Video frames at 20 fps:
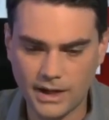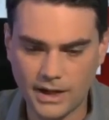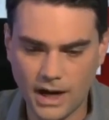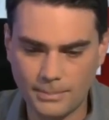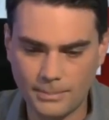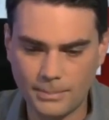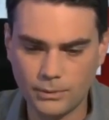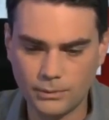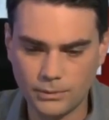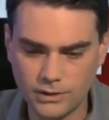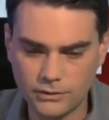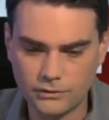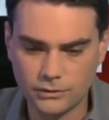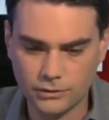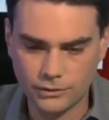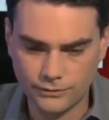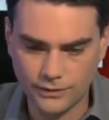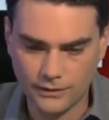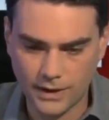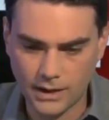an Oppo
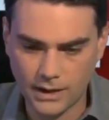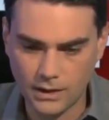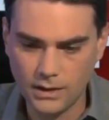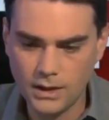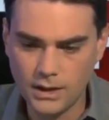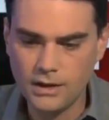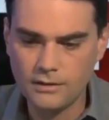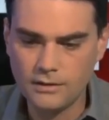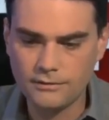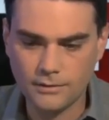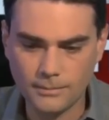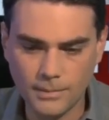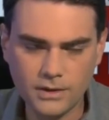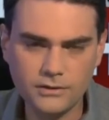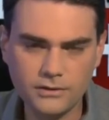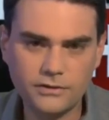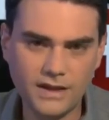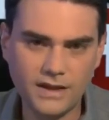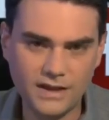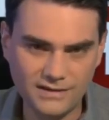research file. For
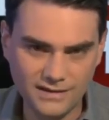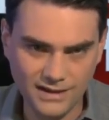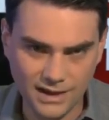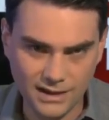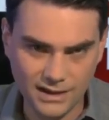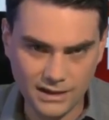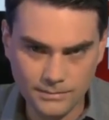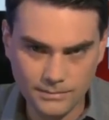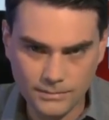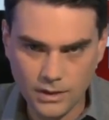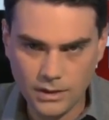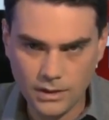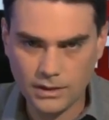months they did.